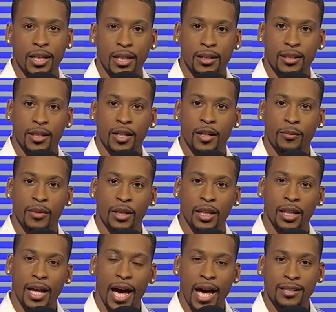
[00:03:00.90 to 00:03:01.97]
did to him in the
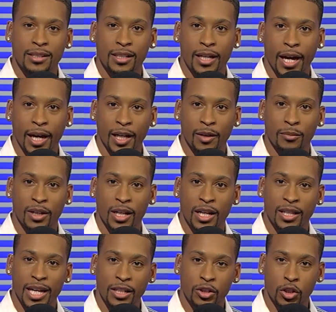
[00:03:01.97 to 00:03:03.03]
last game
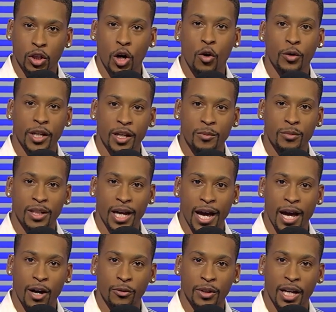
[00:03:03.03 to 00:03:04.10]
that slowed him
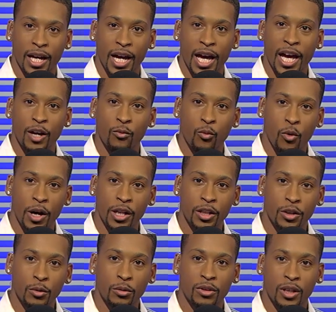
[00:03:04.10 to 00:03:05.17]
down? And what do
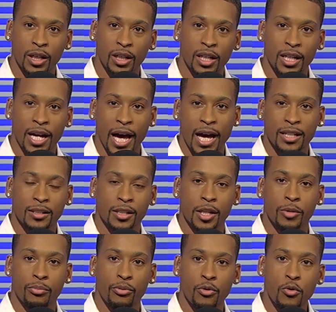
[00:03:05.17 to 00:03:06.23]
you think he has to
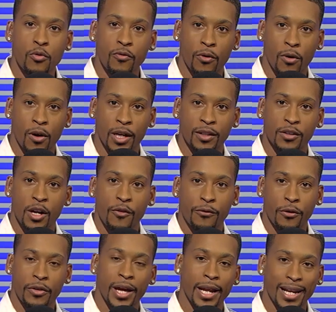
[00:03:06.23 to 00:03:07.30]
improve on
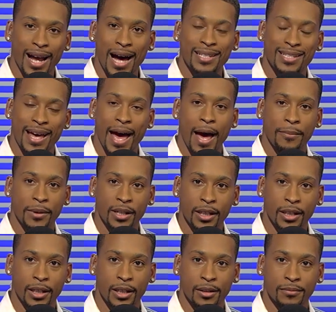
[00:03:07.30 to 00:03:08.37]
for that not to happen
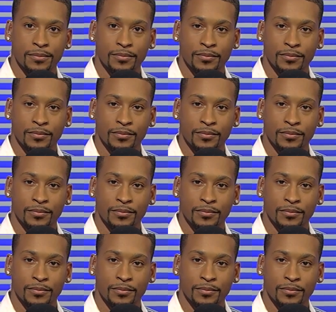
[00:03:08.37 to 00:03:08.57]
again?